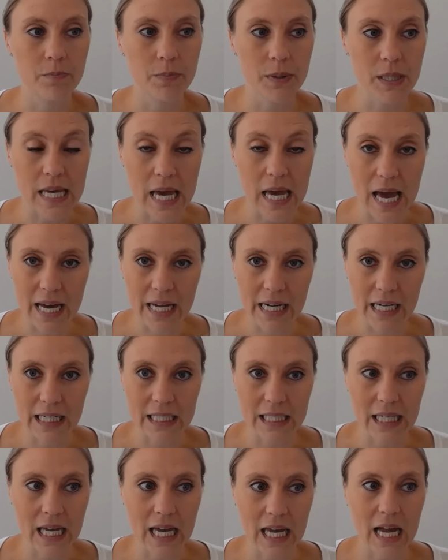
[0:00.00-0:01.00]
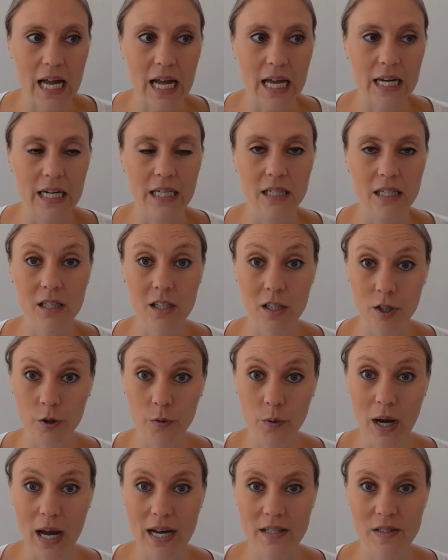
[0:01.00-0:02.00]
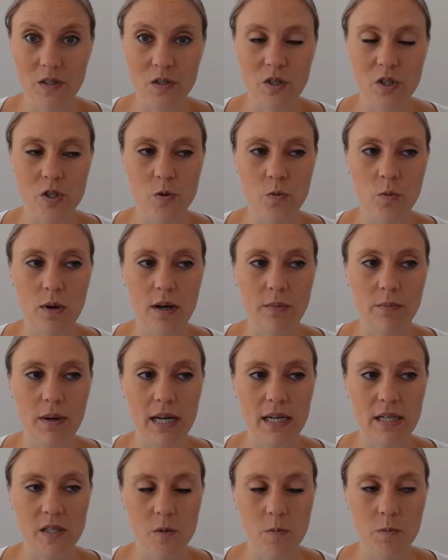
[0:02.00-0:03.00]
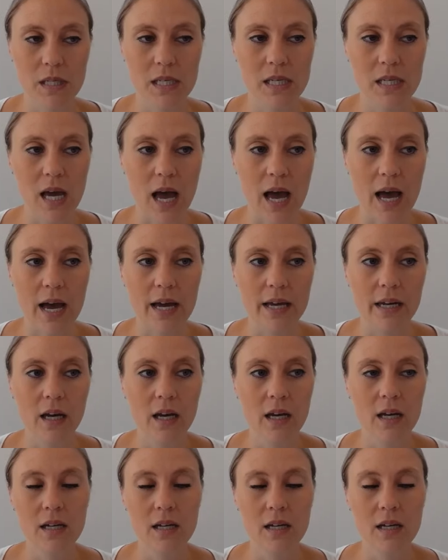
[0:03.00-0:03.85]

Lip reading: p hat again, q hat is just 1 minus p hat,